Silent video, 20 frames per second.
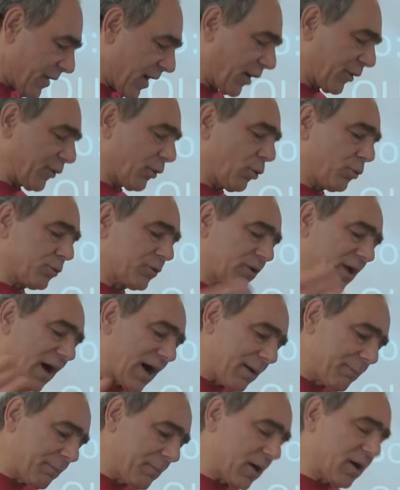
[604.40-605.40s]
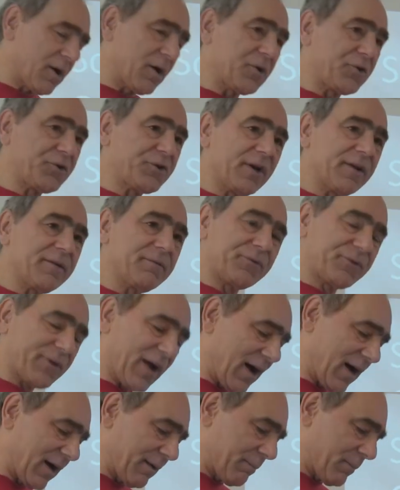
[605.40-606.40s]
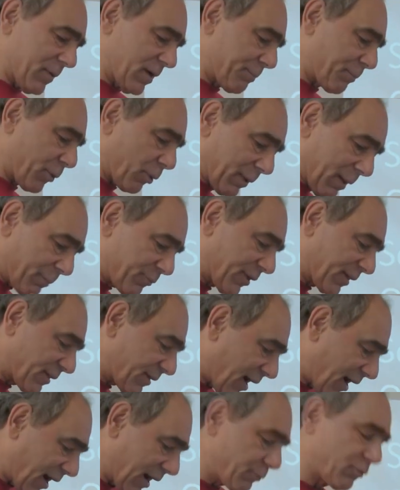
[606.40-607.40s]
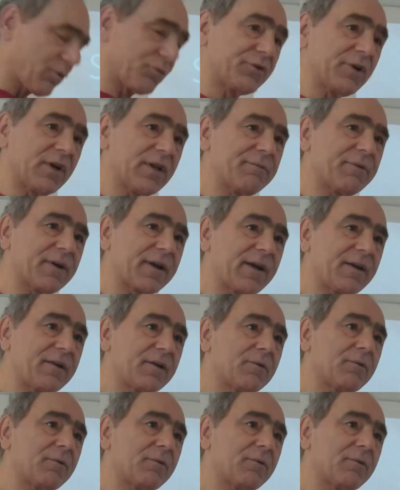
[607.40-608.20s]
Now, no time, uh, time uh, problems with times of delivery.